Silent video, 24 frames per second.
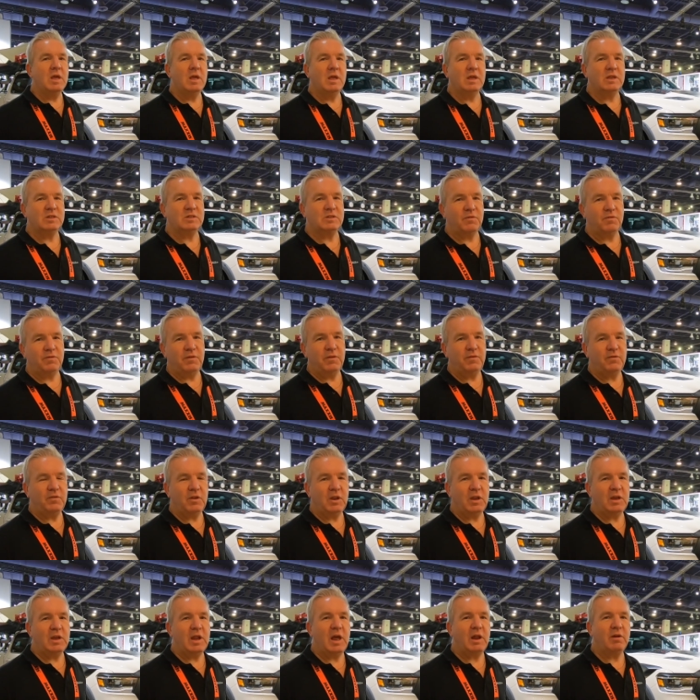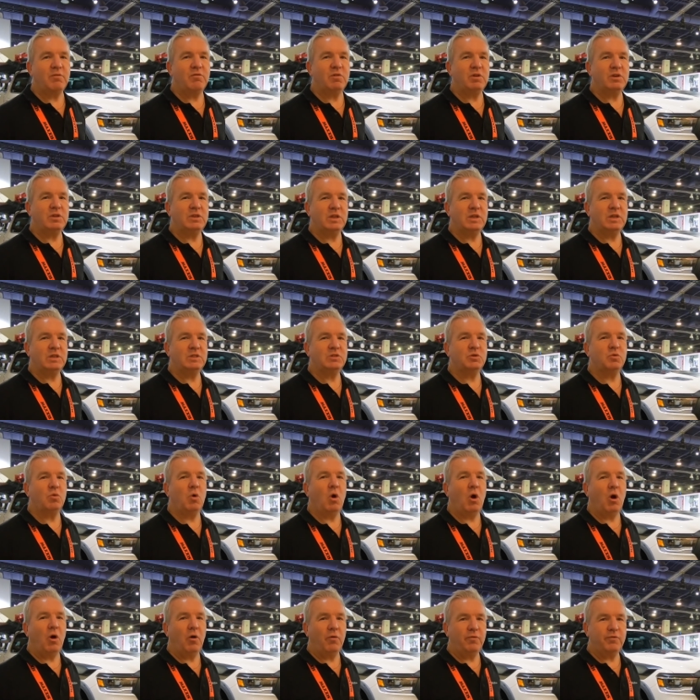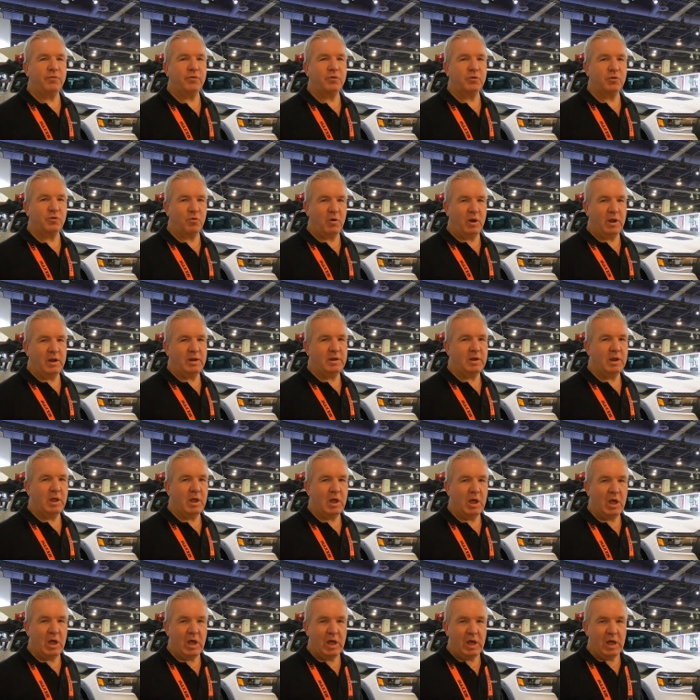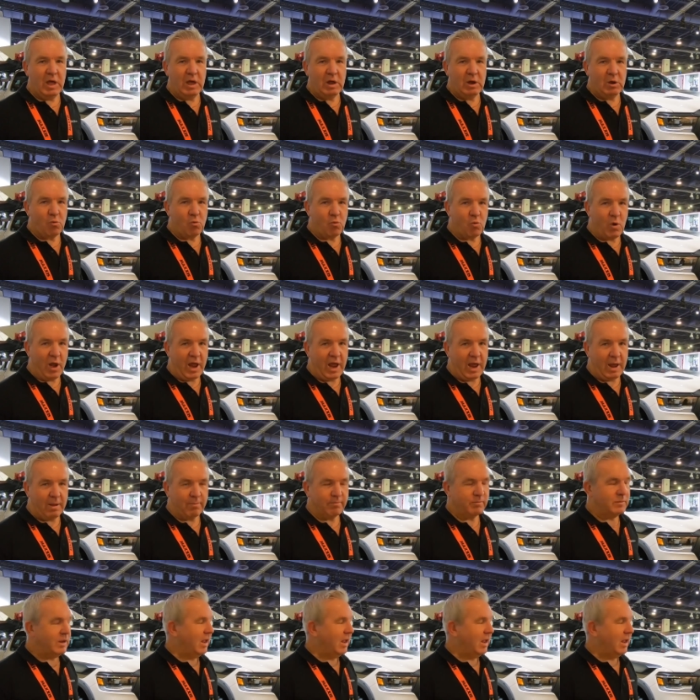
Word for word: is the 1500 diesel off-grid Ram.